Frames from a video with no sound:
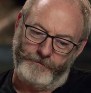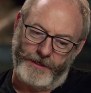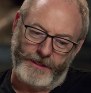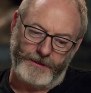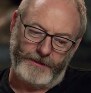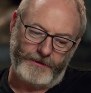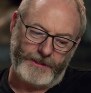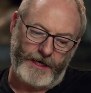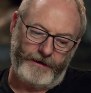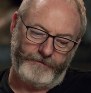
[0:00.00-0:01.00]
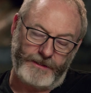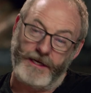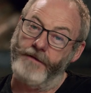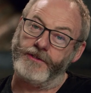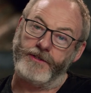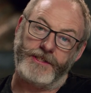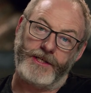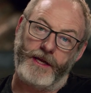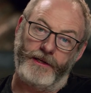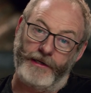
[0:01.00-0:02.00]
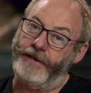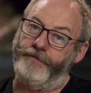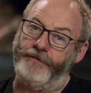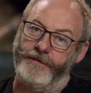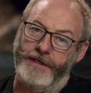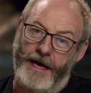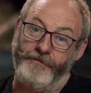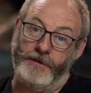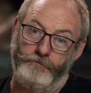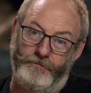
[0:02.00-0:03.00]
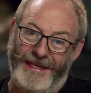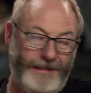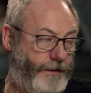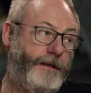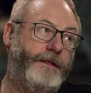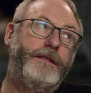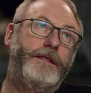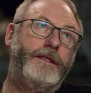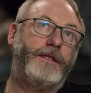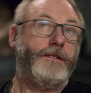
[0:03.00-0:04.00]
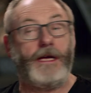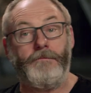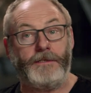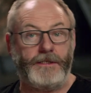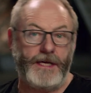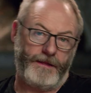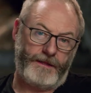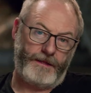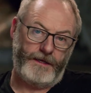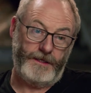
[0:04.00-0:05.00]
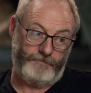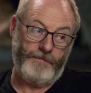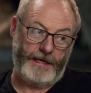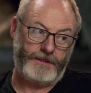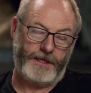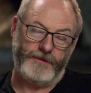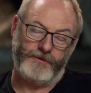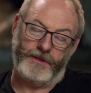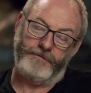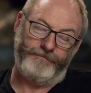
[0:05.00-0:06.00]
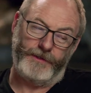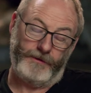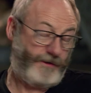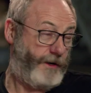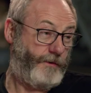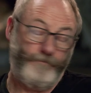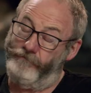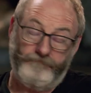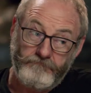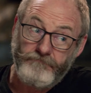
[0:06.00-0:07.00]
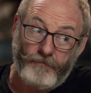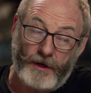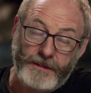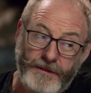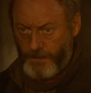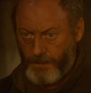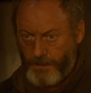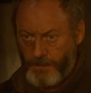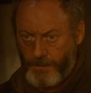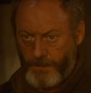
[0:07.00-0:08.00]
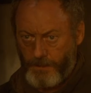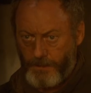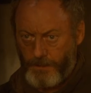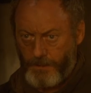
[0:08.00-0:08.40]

the person who saves Davos's life, having been condemned to death, is Melisandre, you would go, what? You need him.